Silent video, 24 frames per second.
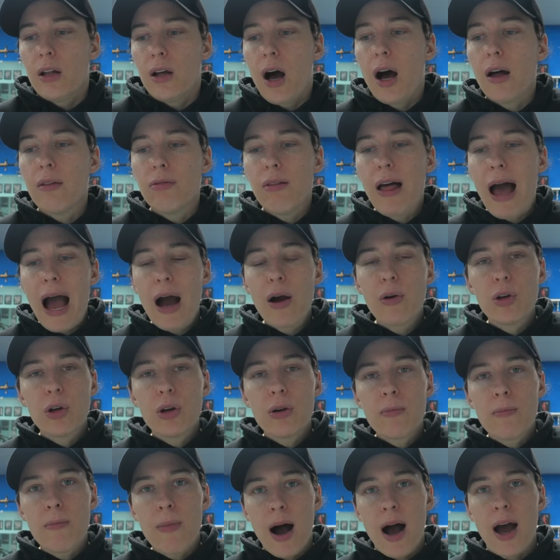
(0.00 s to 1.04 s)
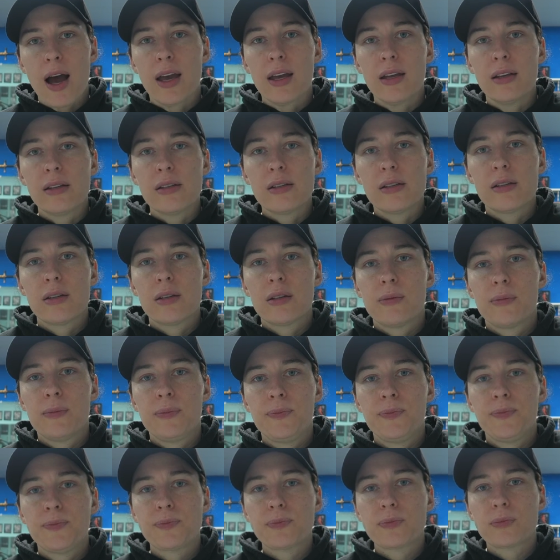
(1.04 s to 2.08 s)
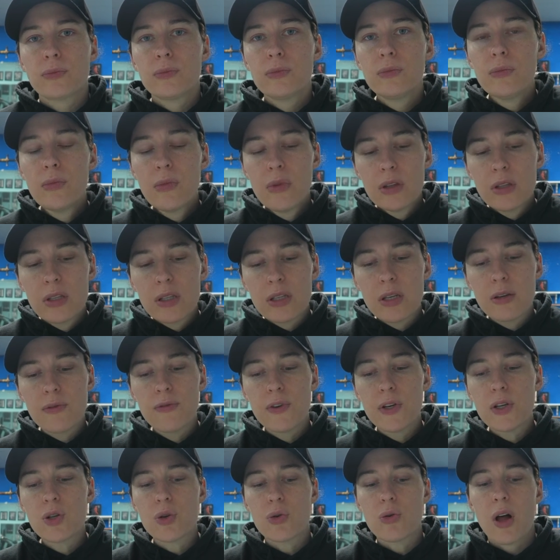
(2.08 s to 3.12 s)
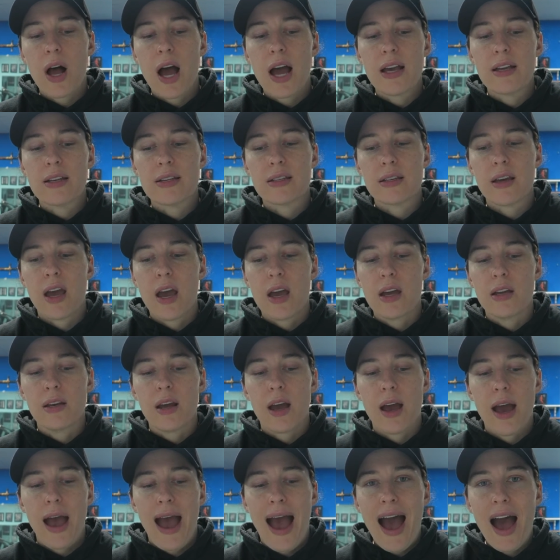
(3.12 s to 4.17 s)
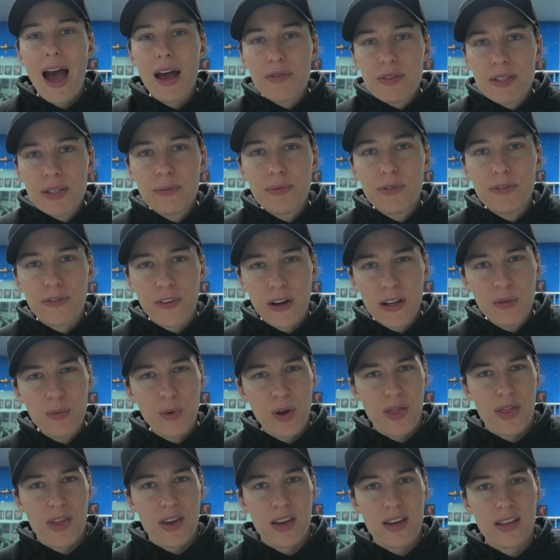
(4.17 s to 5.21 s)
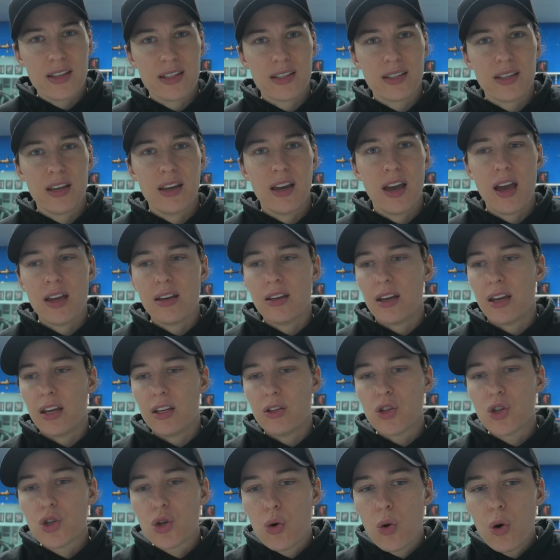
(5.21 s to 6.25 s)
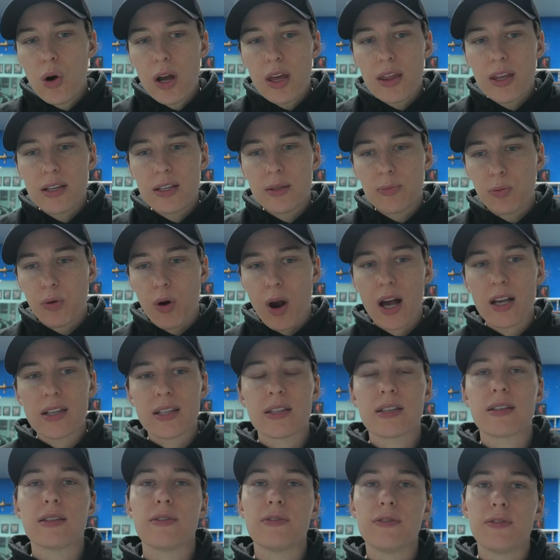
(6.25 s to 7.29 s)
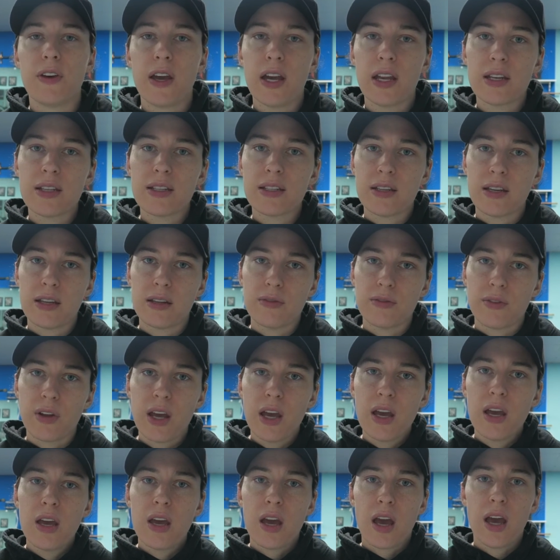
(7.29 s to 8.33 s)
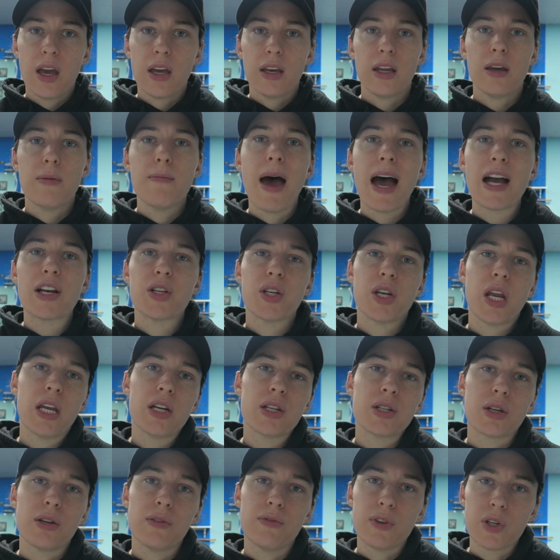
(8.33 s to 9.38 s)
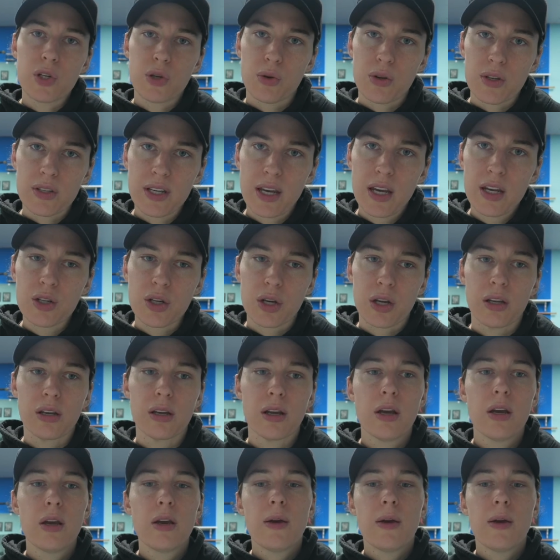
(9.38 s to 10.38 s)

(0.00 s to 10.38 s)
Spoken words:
allow your mind to visualize and have some fun with this and enjoy this process of fantasy and imagination and visualization.